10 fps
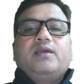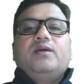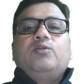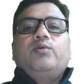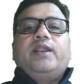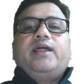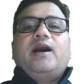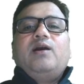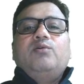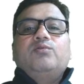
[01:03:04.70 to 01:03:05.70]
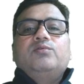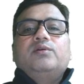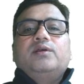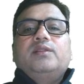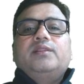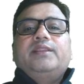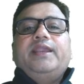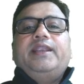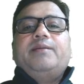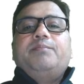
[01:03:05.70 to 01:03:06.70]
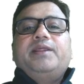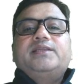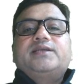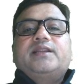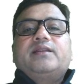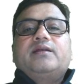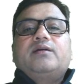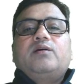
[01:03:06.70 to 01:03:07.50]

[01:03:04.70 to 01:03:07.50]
Look at how the temperature